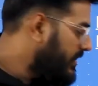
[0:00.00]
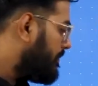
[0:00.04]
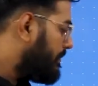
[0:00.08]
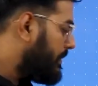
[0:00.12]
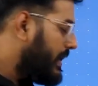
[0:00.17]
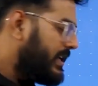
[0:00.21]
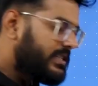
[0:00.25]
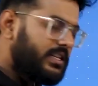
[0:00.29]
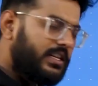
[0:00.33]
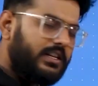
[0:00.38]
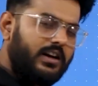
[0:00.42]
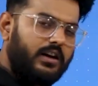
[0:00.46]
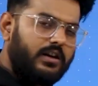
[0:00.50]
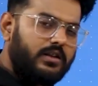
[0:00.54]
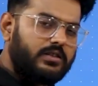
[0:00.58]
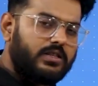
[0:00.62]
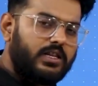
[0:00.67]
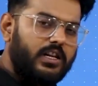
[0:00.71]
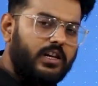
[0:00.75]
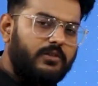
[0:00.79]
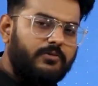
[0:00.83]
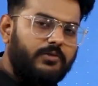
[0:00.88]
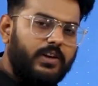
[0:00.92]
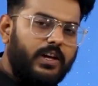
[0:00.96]
are placing
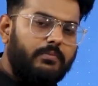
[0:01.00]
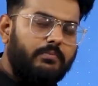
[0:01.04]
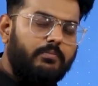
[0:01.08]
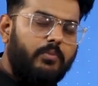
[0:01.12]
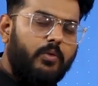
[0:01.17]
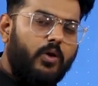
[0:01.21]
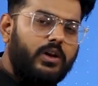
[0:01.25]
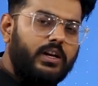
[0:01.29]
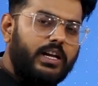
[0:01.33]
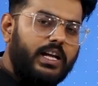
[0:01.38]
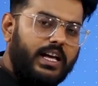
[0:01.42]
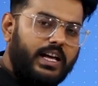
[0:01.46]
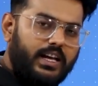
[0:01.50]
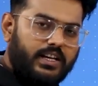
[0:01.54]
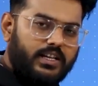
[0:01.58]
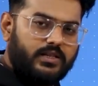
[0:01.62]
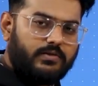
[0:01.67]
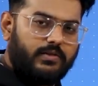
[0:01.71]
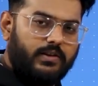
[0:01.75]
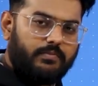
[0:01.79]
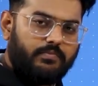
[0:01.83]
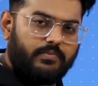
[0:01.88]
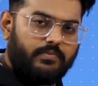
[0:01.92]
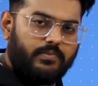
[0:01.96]
ourselves in ball A's
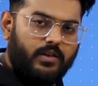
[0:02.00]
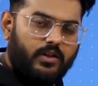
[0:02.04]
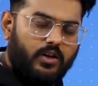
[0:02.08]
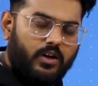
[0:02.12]
frame.